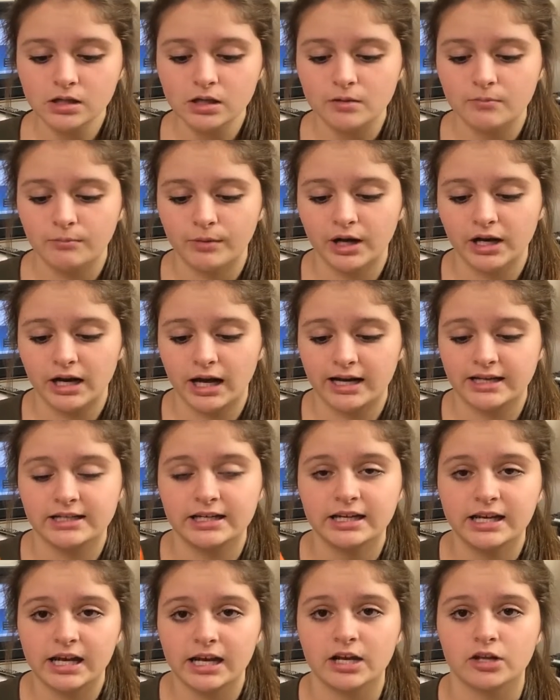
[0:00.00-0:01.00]
but I
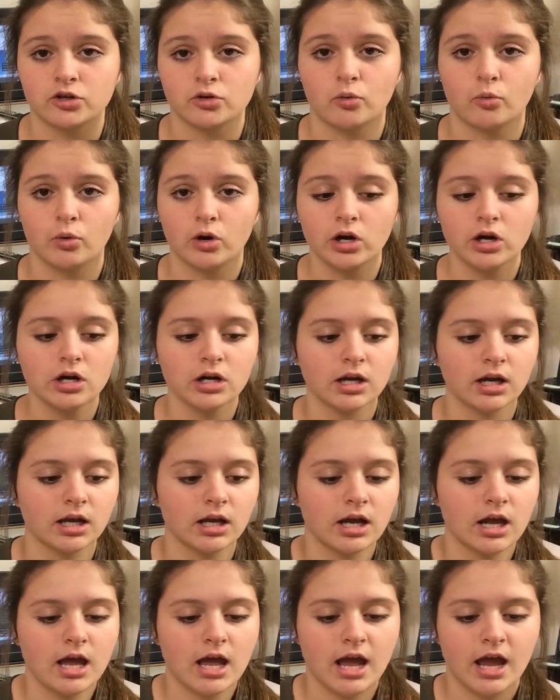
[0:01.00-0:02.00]
did get it to work,
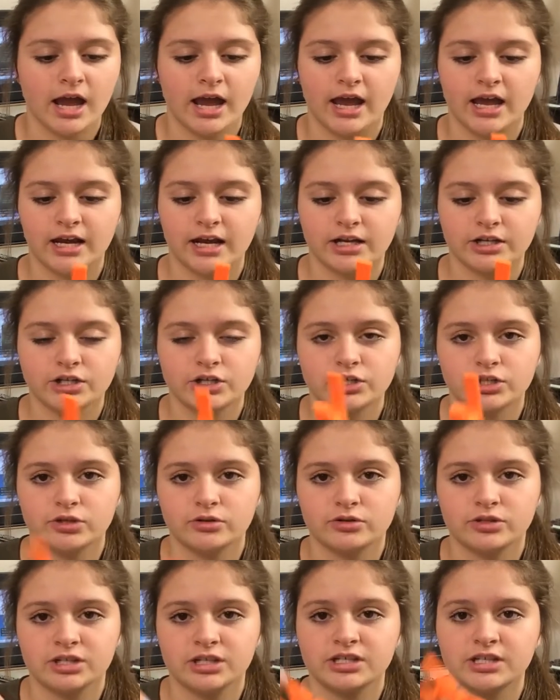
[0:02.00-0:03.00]
and I just
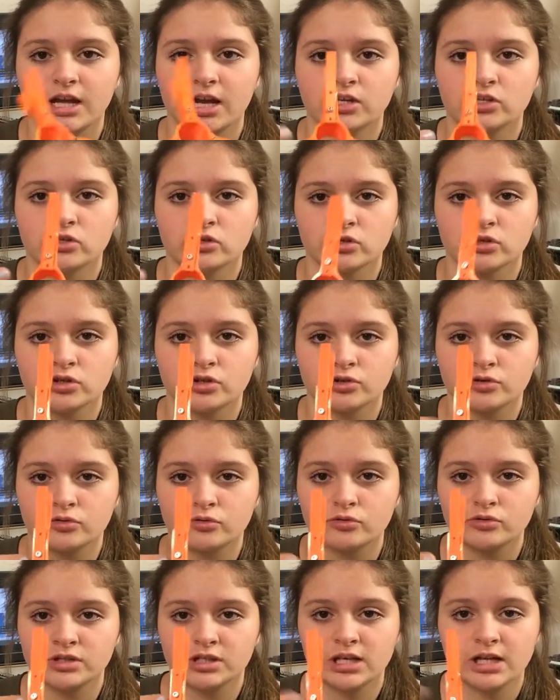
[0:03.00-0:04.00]
used these extra
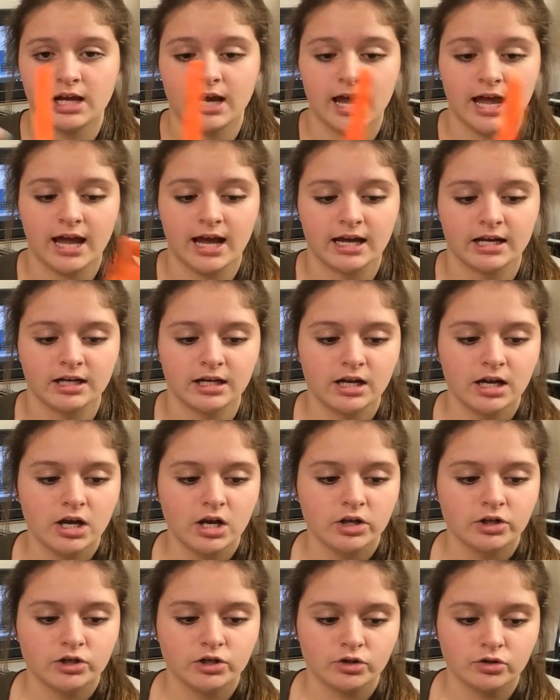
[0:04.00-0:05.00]
screws that I had
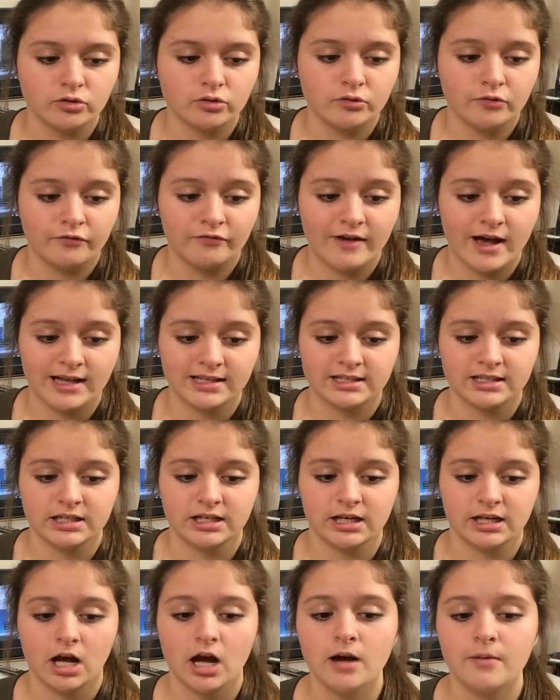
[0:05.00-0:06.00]
to fasten
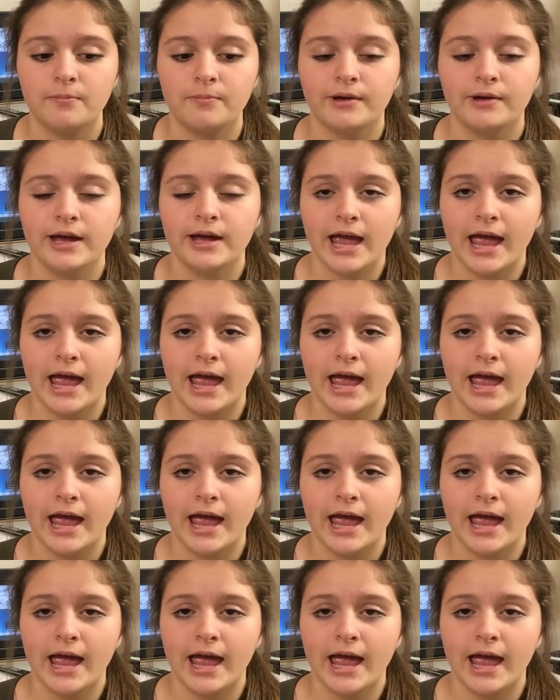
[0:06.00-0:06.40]
it up,